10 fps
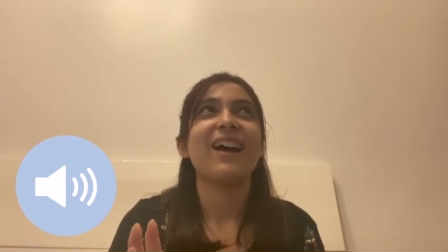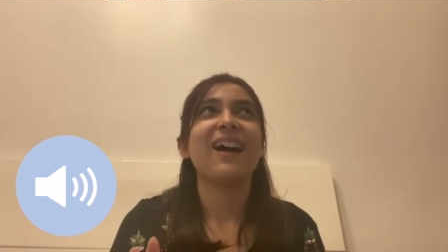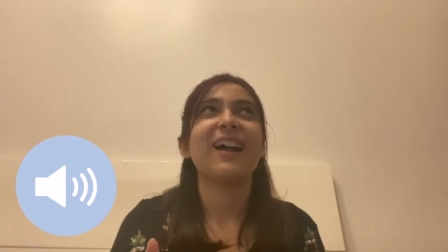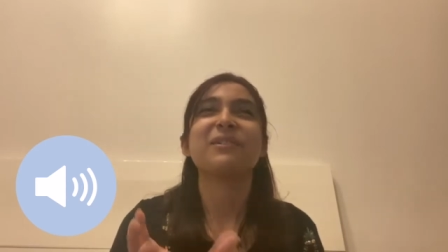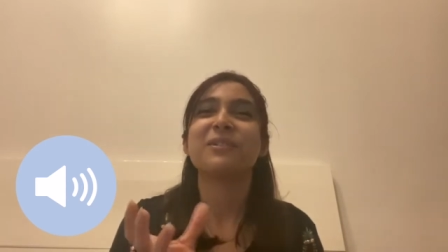
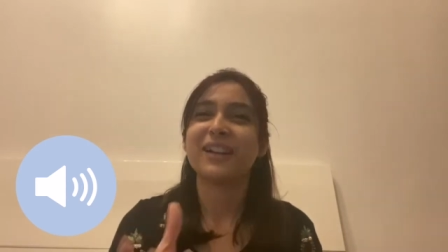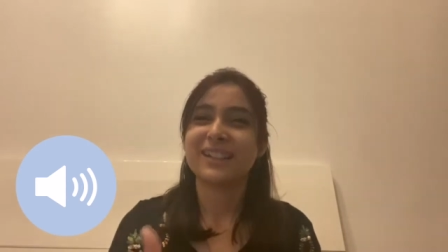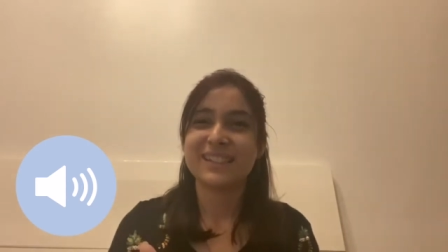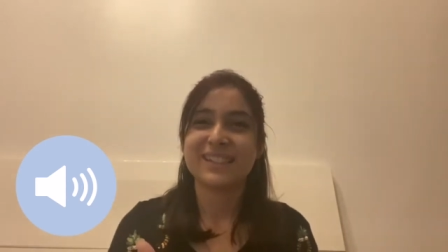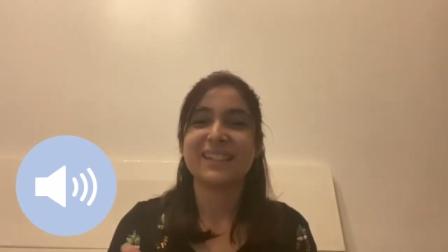I
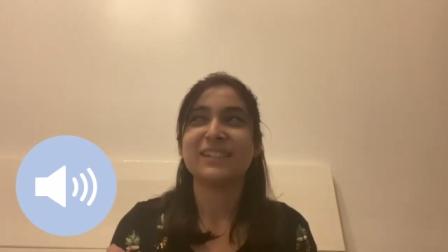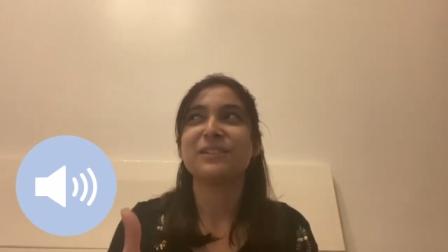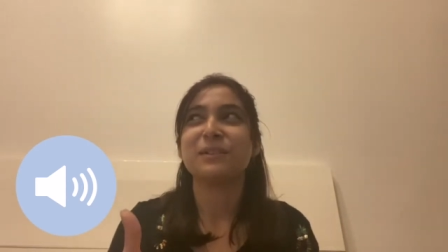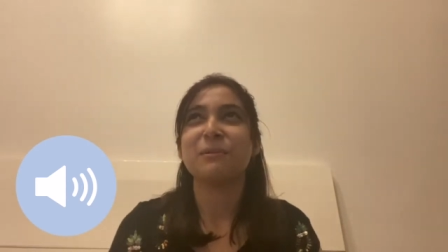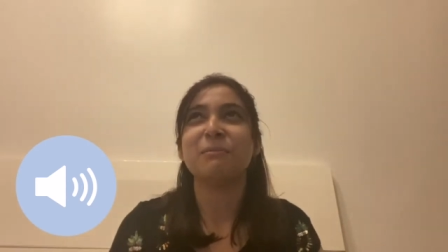watched it
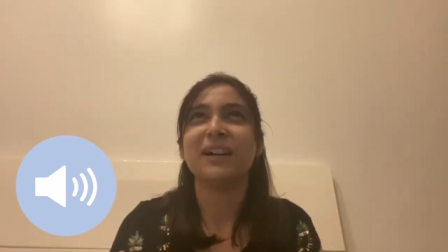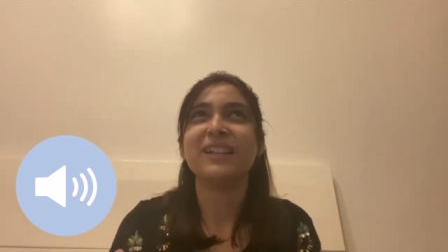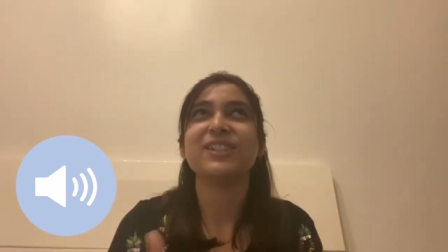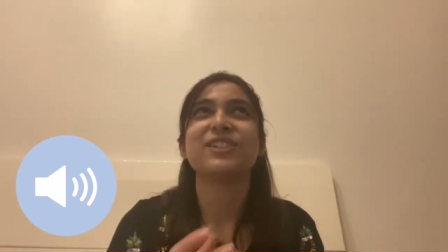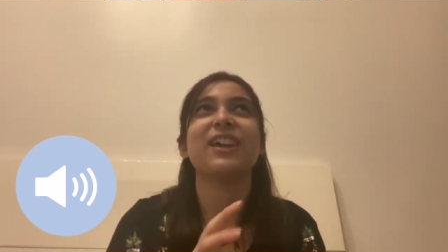so
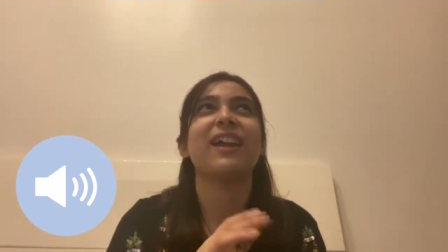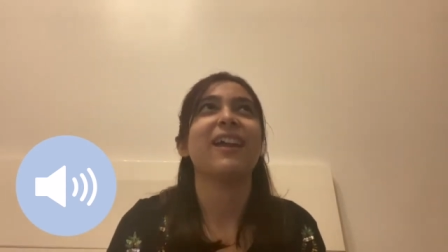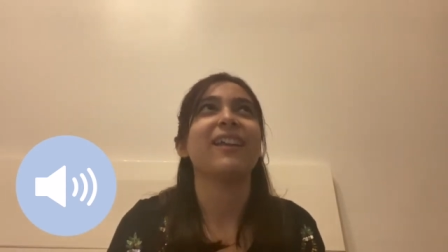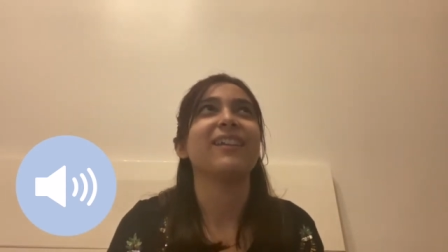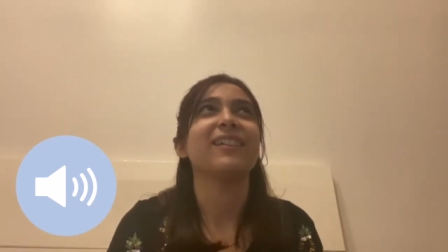much
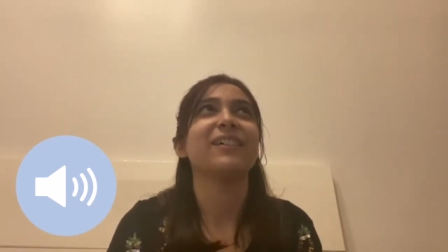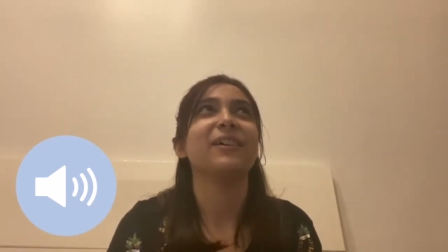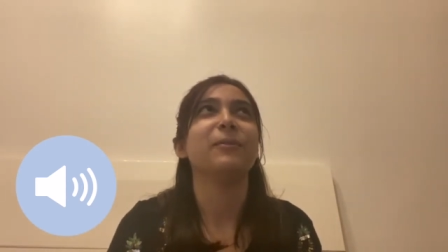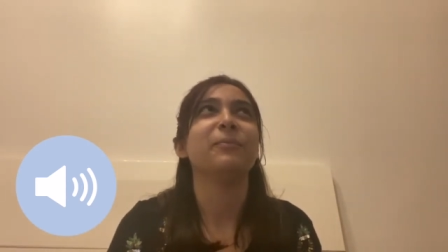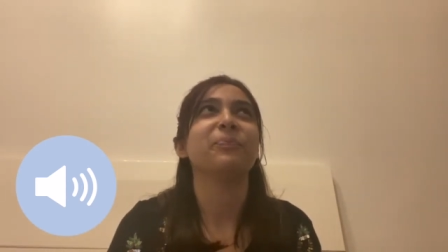and
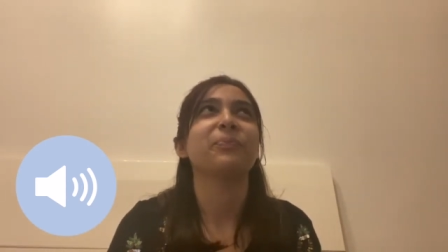um,